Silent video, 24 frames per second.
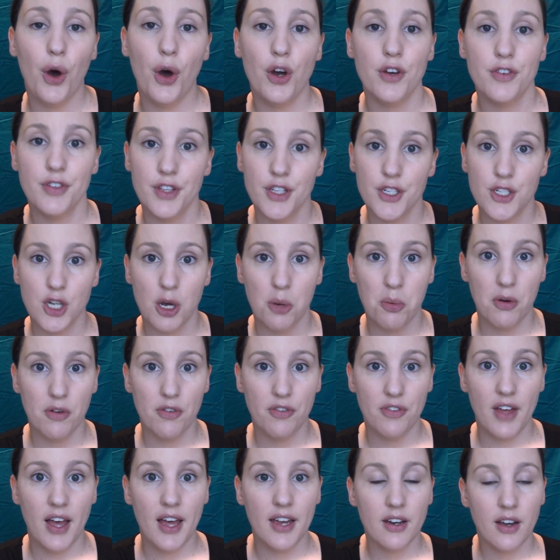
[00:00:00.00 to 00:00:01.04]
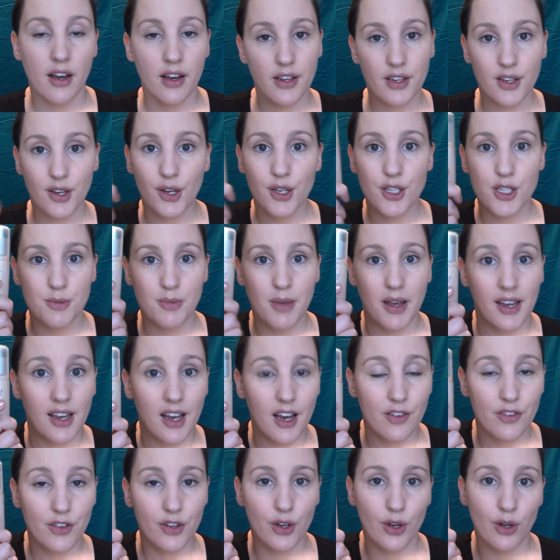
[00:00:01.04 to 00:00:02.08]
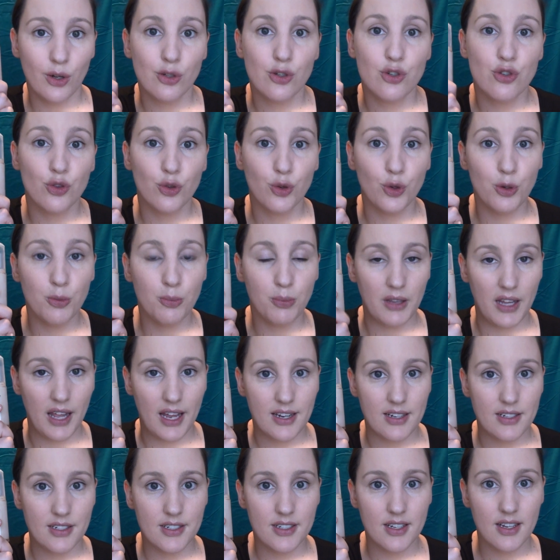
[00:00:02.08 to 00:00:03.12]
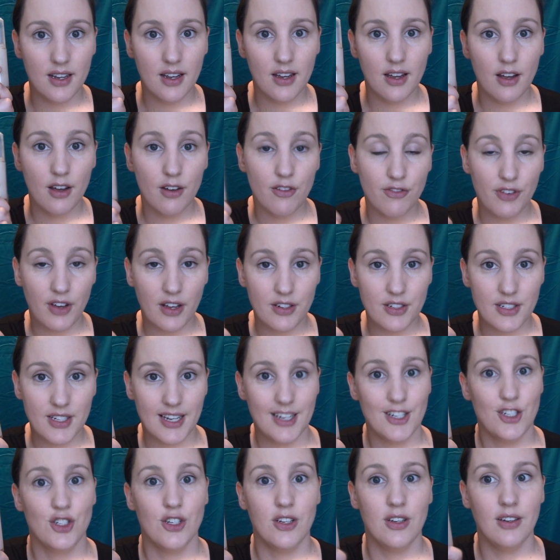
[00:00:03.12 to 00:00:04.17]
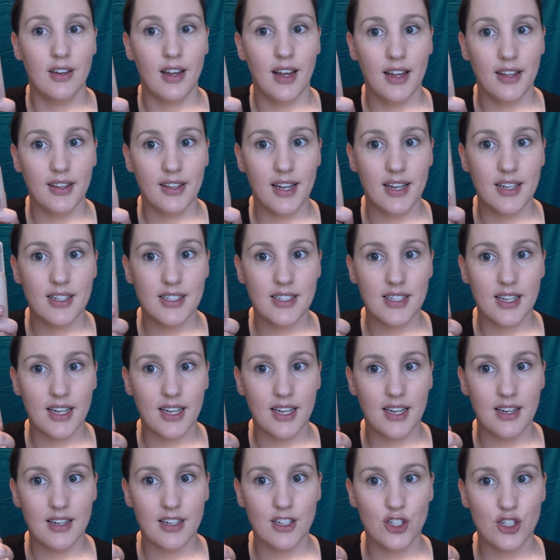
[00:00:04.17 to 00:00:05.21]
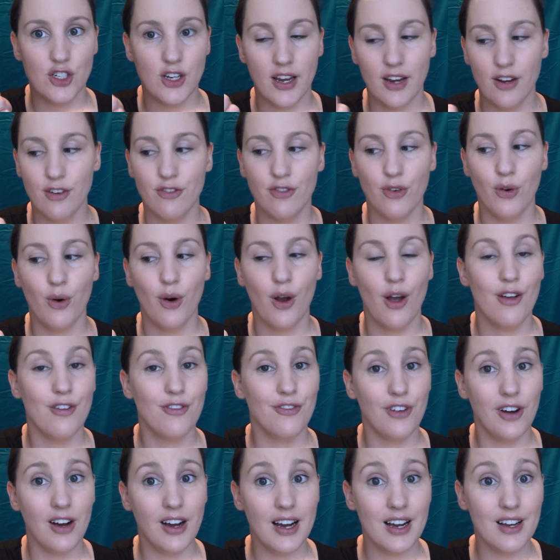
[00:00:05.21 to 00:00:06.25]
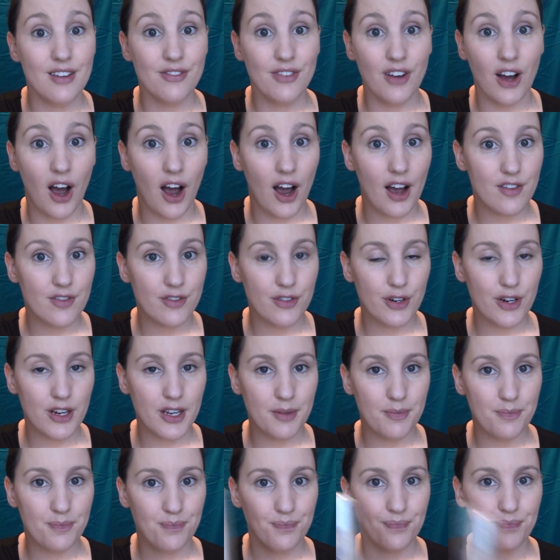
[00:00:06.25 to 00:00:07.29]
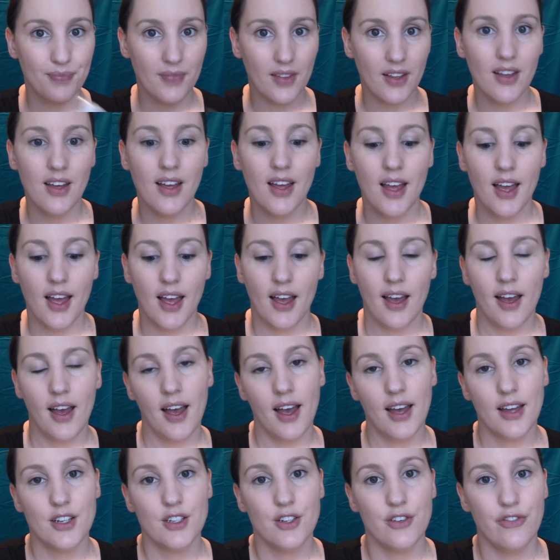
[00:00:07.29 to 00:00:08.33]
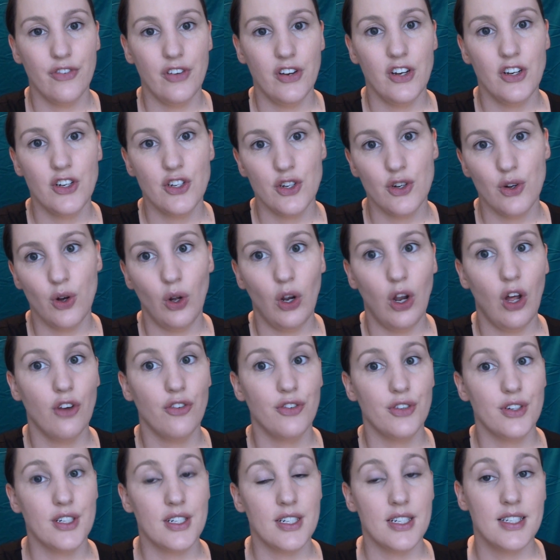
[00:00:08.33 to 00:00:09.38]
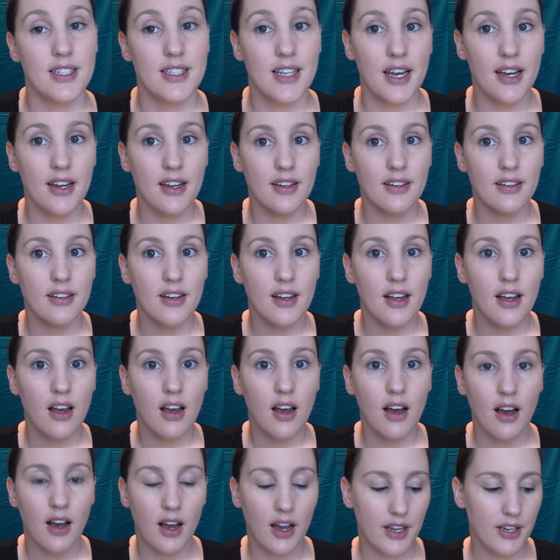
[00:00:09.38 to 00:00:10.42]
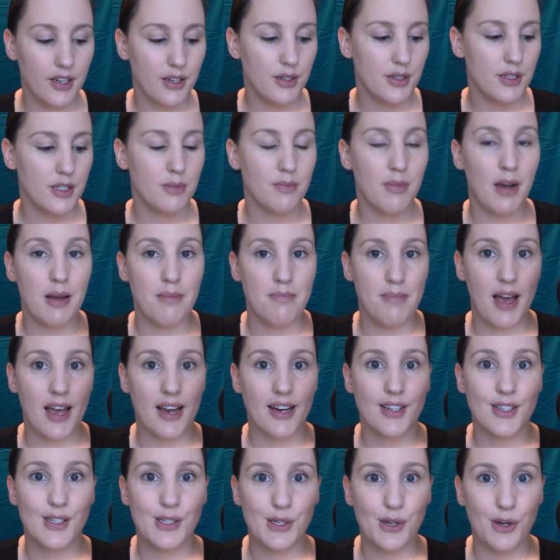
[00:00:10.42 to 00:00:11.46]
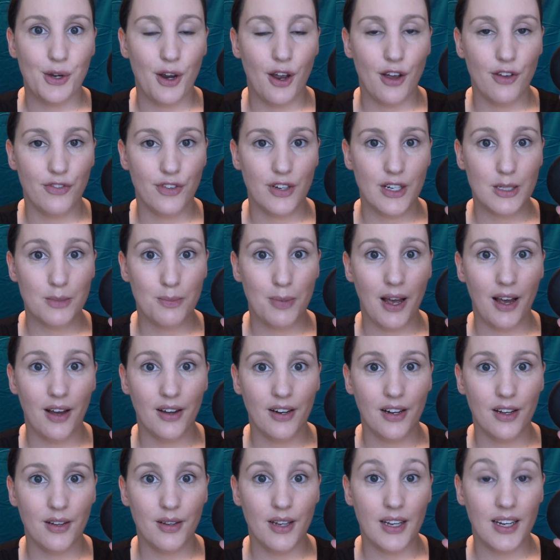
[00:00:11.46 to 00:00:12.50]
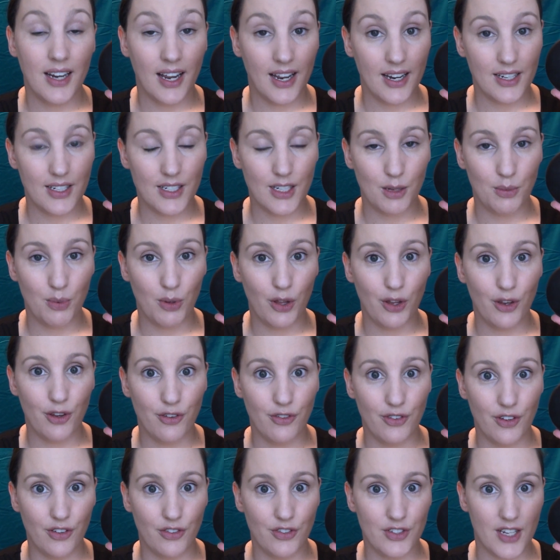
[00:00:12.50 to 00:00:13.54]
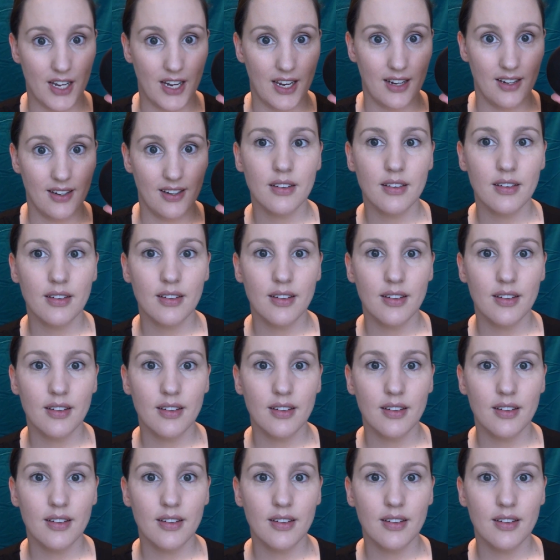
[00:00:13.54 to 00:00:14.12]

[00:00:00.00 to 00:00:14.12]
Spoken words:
Over the top of that, I used my CoverGirl True Blend foundation, and that's in shade 405 Ivory. And to finish it all off and to set it, I used my MAC Studio Fix powder in NW15.